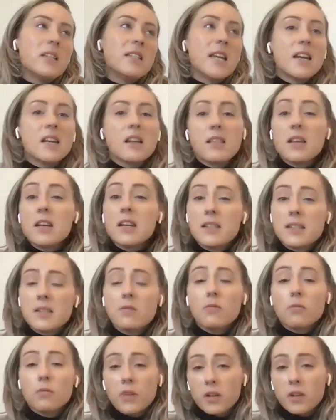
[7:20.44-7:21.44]
data that
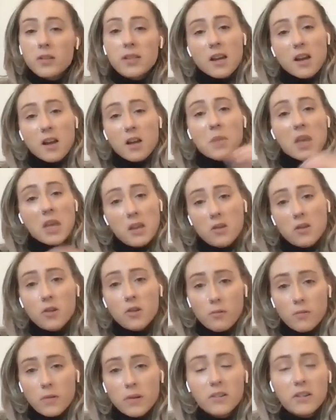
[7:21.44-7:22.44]
isn't real time in
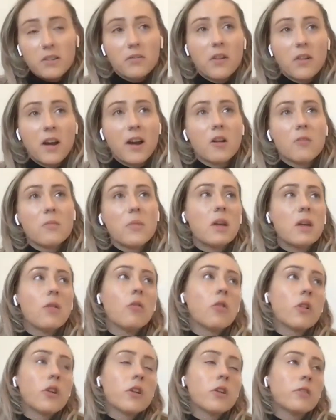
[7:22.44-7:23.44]
your real environment,
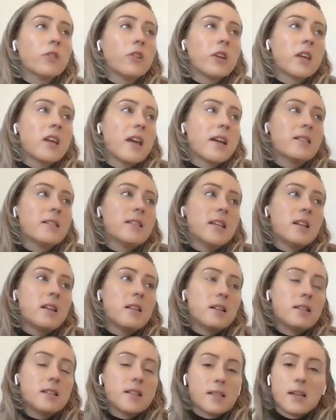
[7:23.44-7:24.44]
or you're looking at data
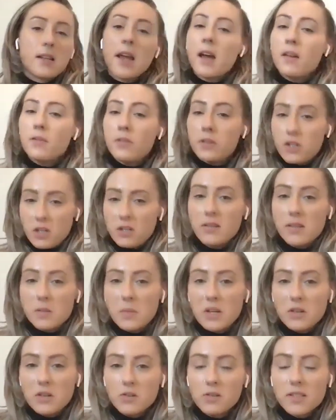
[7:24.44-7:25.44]
that doesn't have a
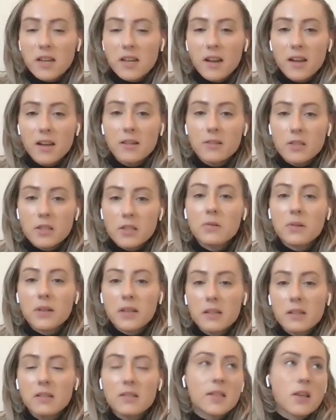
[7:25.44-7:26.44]
geospatial tie-in to
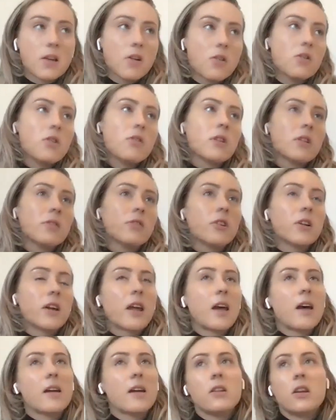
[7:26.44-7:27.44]
it. So you can look
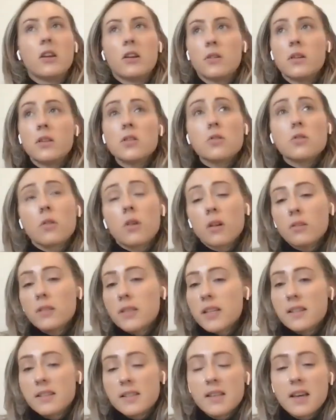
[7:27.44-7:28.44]
at, historical
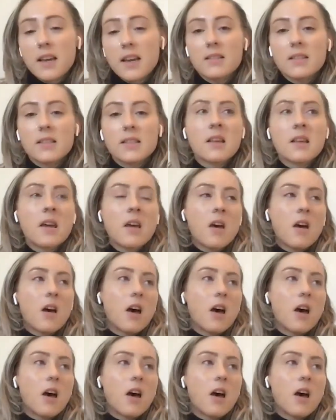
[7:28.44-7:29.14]
data sets,